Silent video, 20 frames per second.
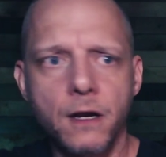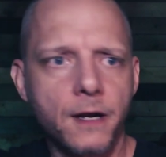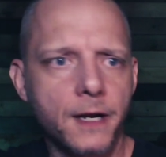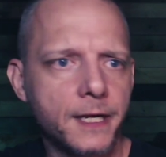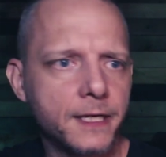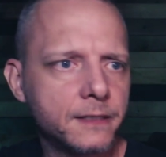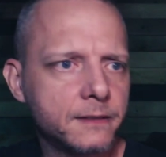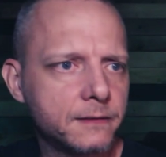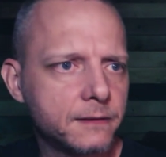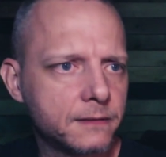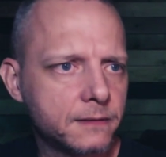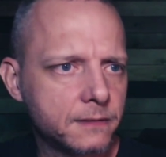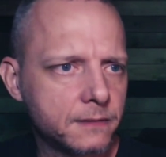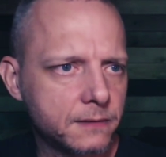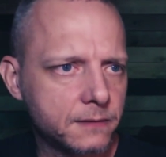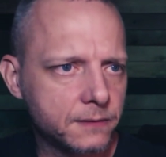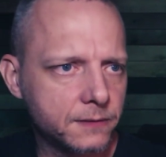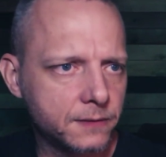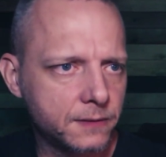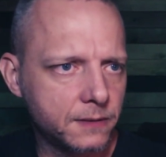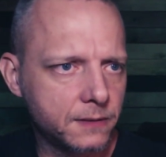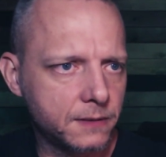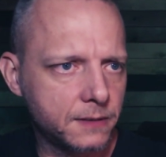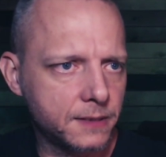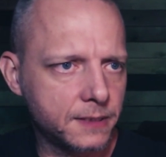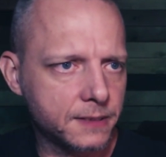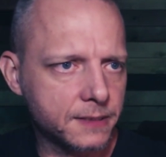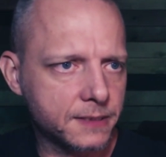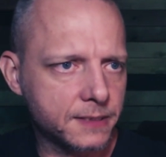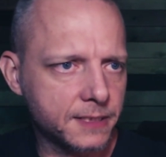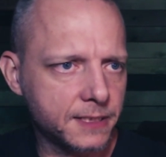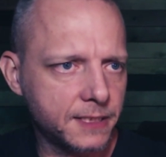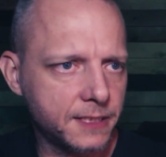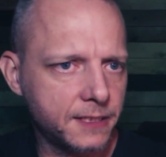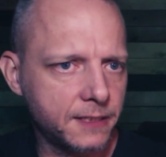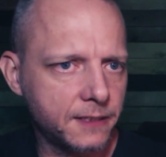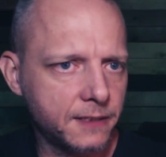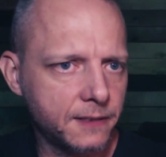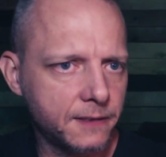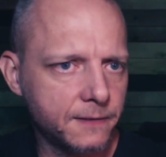right, let's see
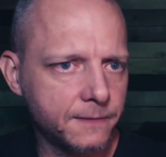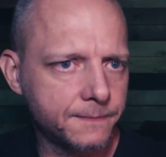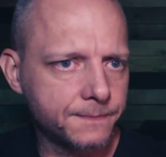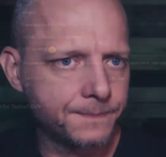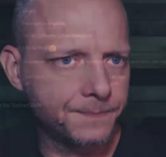here.